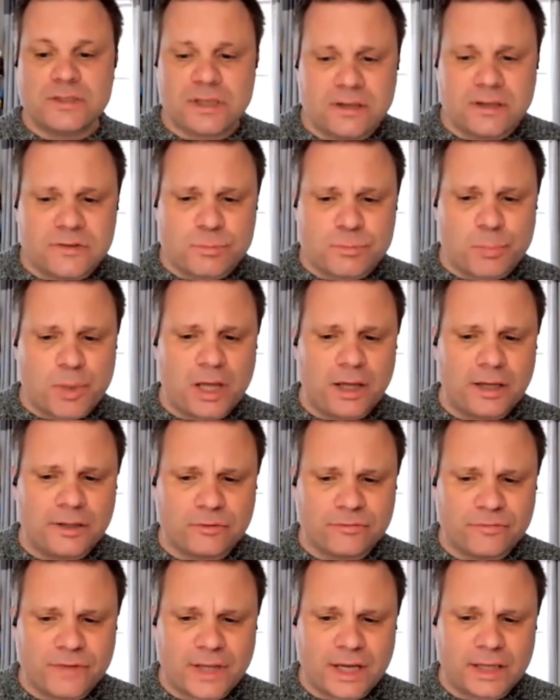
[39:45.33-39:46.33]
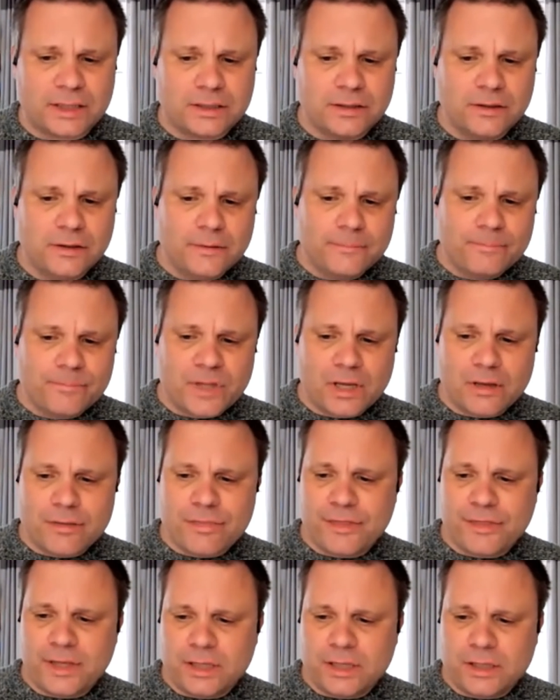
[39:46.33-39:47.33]
And as part of that, I
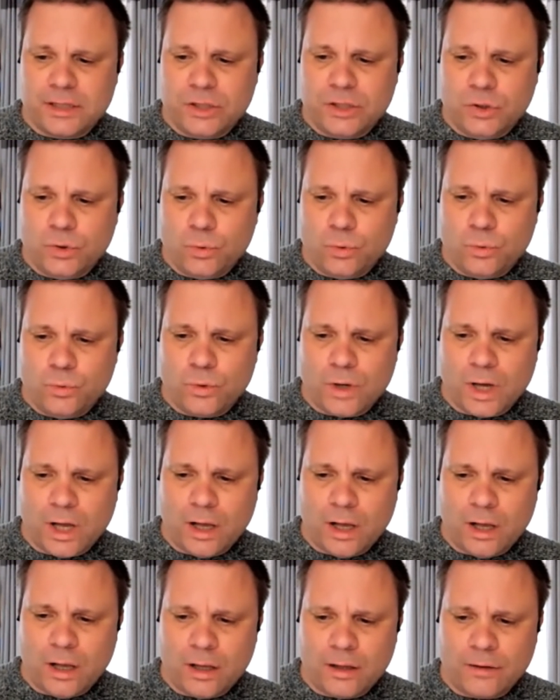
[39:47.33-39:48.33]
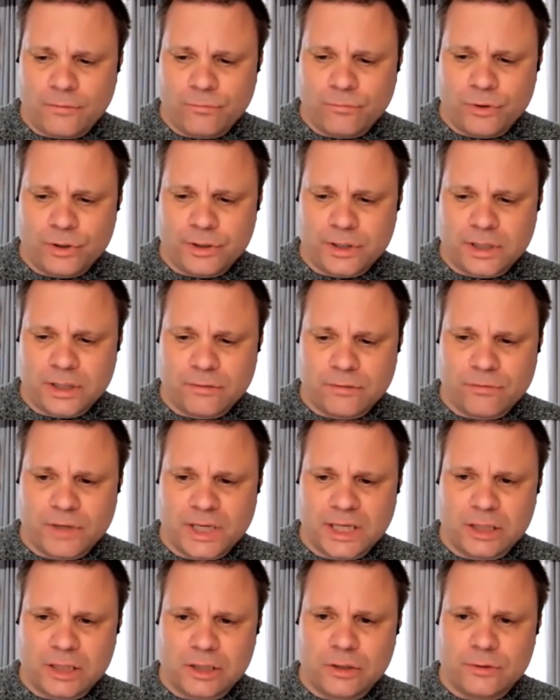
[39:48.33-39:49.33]
think you are working
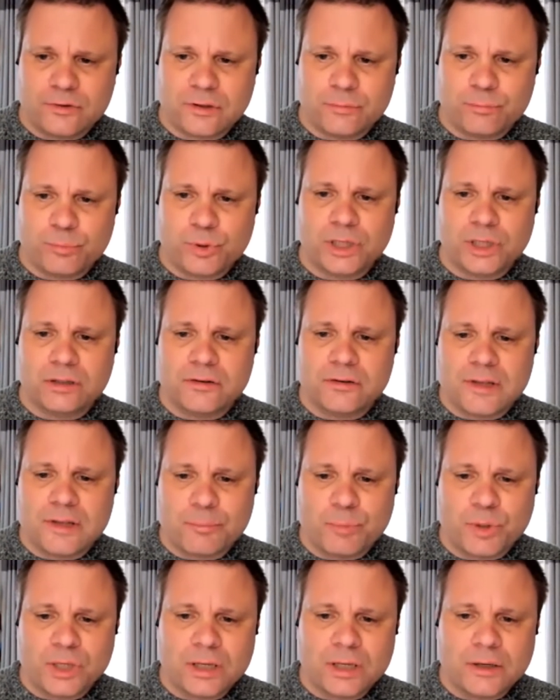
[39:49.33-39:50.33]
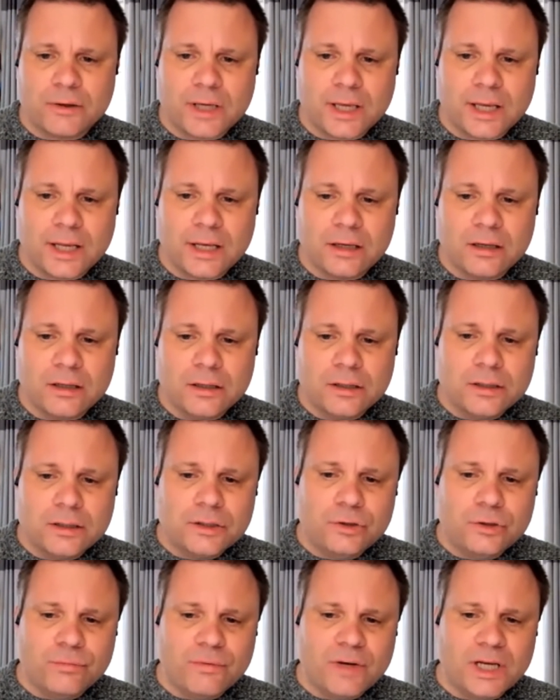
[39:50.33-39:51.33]
very close, and bringing this up here now again,
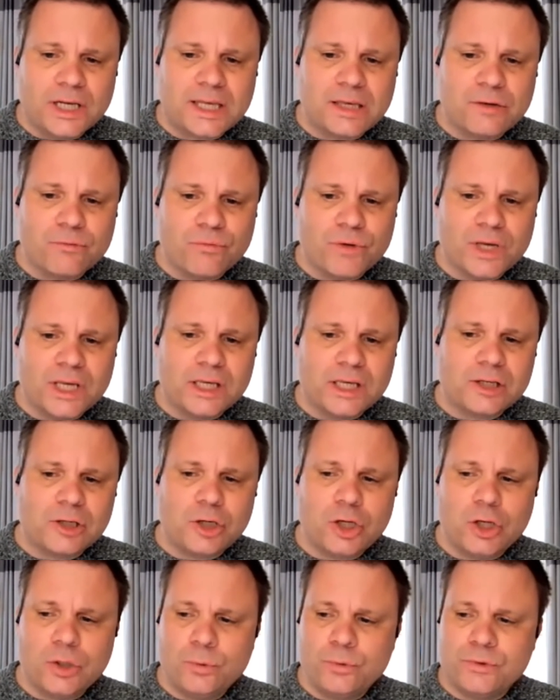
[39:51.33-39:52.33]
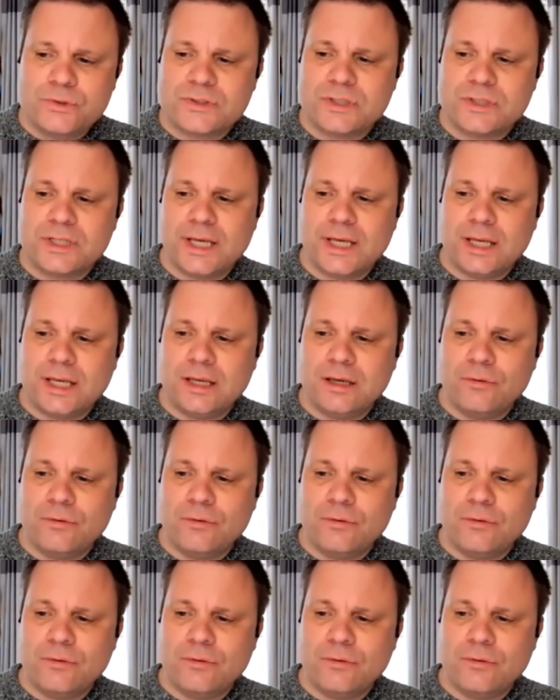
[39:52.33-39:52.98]
you're working very closely